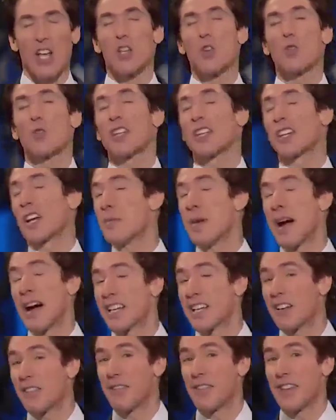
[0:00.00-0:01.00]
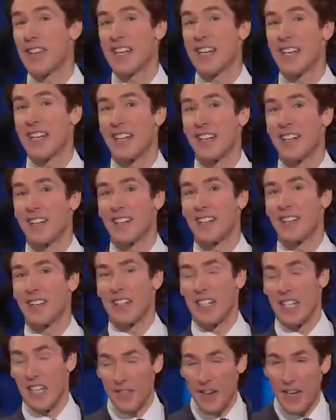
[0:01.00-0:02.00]
You can come out defeated,
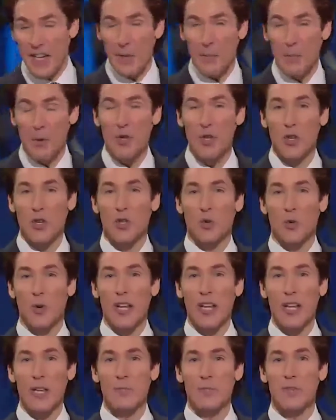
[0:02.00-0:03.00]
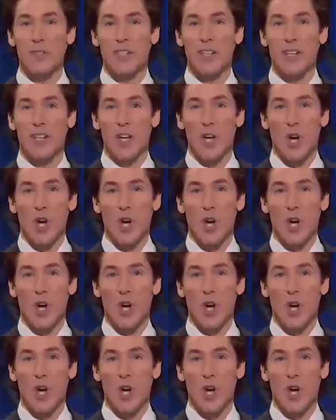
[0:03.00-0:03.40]
giving up on your dreams,